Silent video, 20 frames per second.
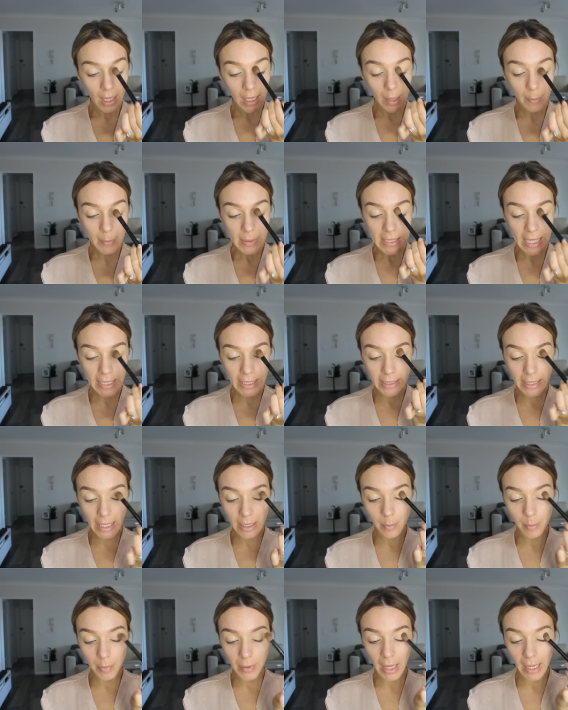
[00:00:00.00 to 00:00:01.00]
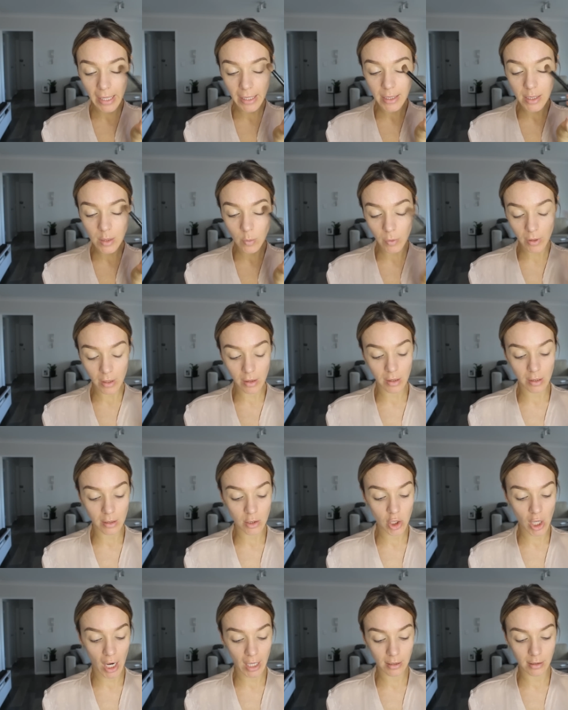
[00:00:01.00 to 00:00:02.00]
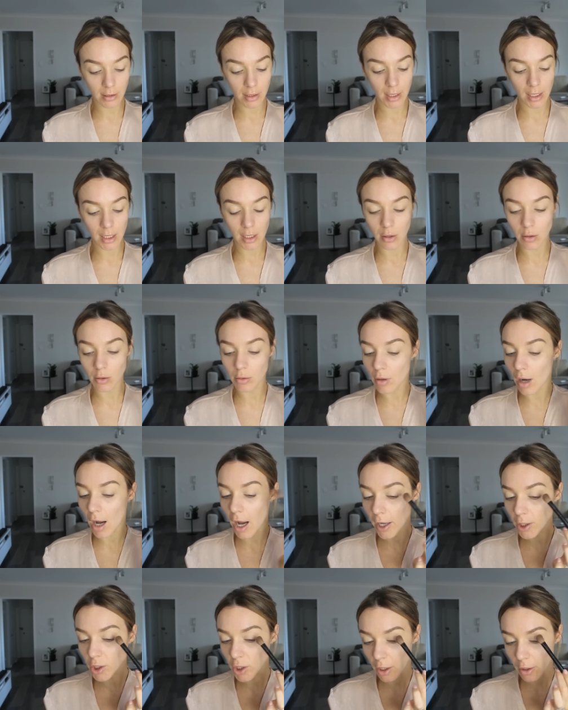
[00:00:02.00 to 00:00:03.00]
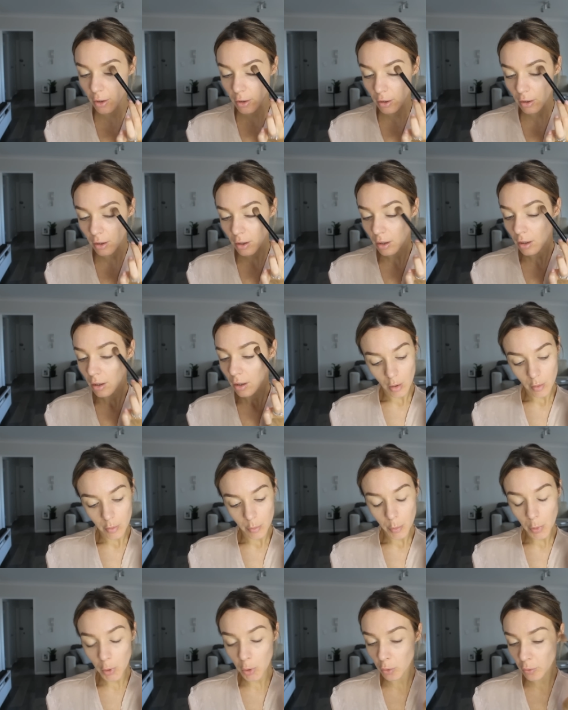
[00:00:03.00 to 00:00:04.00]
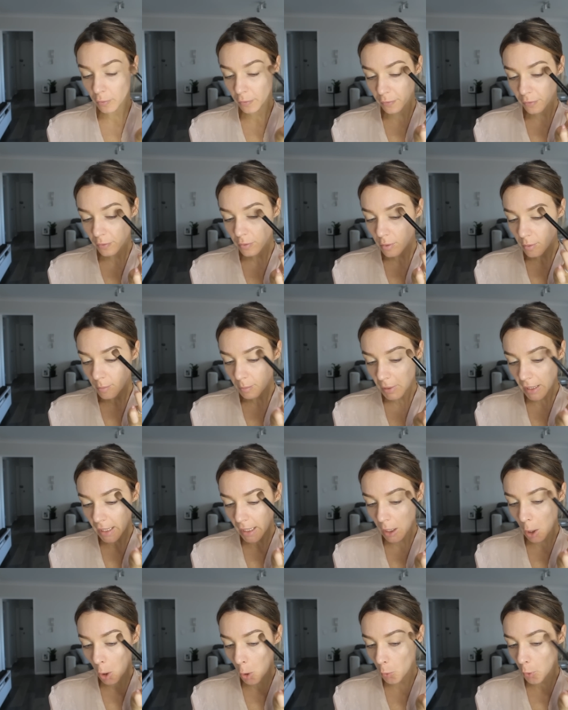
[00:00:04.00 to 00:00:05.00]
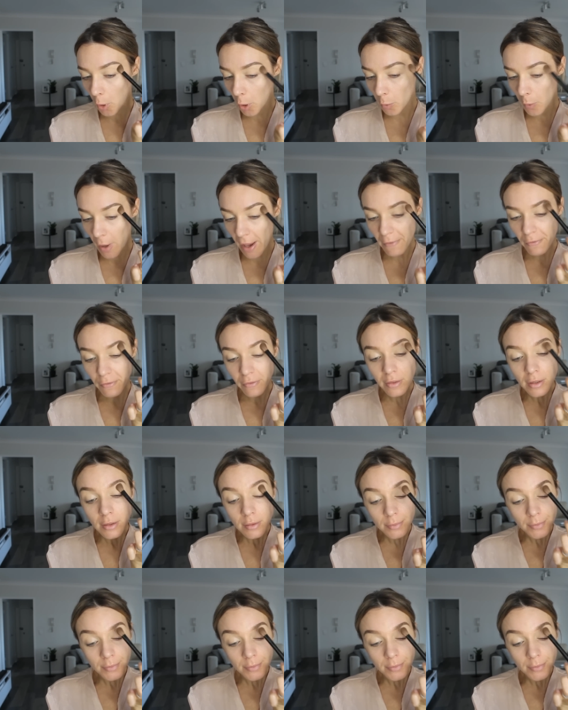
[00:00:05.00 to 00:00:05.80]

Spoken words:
And I'm setting that in place with JACLYN Hill Eyeshadow Poof, P-O-O-F.